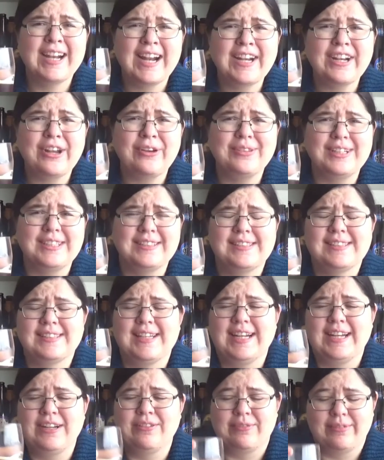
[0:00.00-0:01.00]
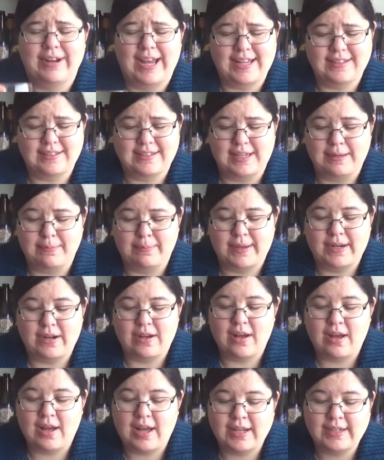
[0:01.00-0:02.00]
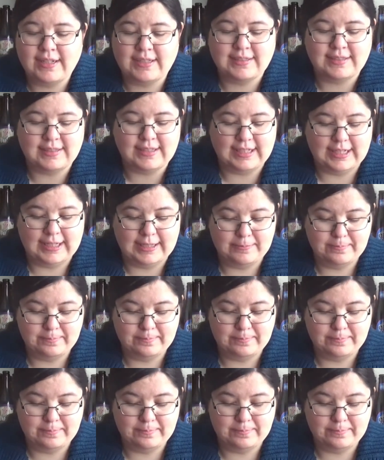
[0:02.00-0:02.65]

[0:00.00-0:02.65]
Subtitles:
I know this is getting ranty, but honestly,